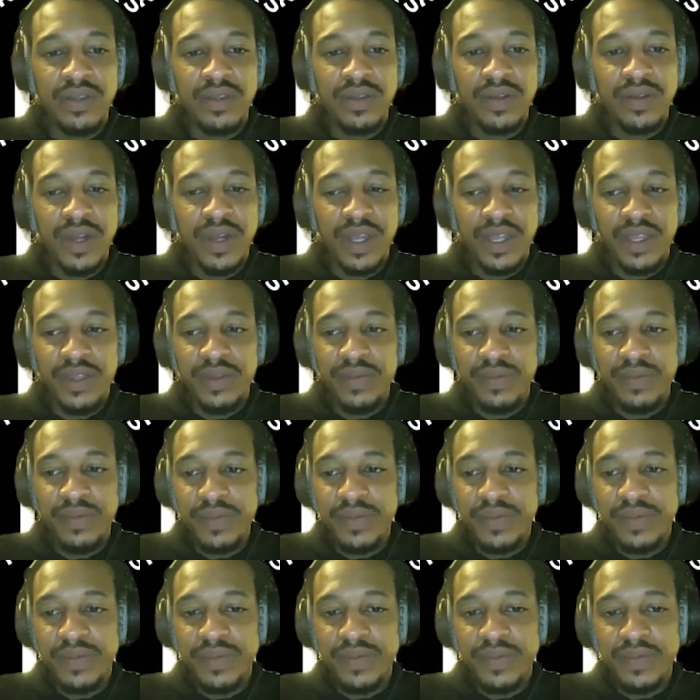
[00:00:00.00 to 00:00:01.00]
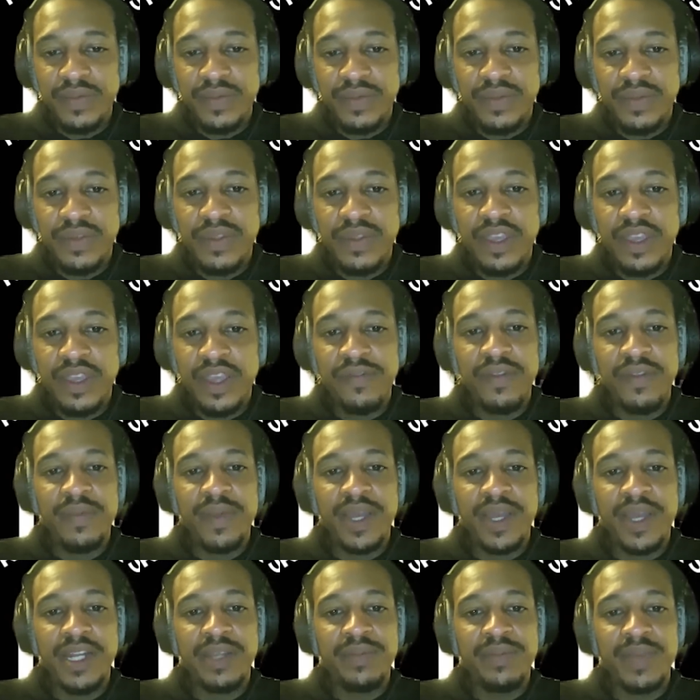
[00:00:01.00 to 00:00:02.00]
All right?
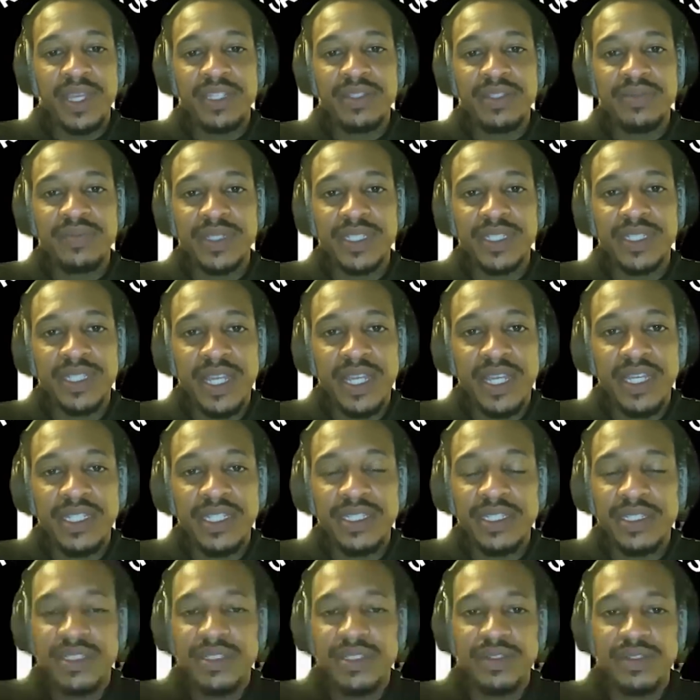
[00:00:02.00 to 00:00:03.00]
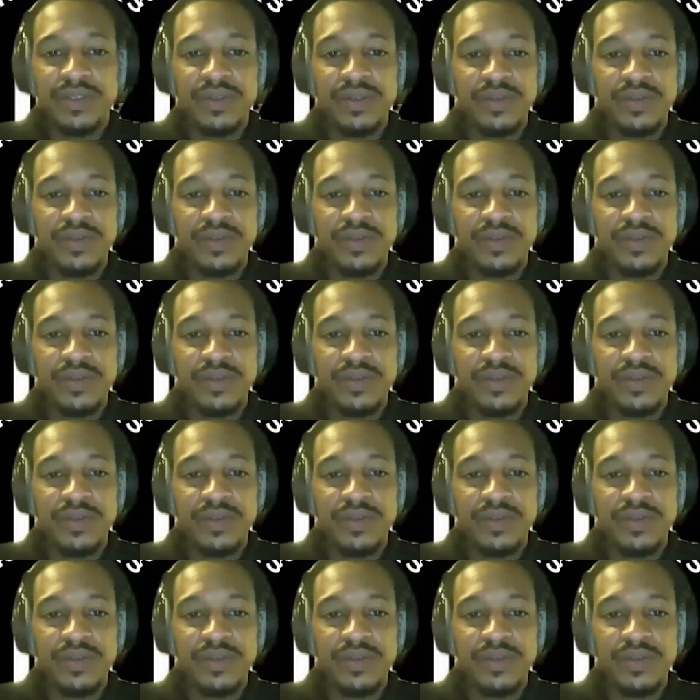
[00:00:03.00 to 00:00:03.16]
Everybody makes mistakes.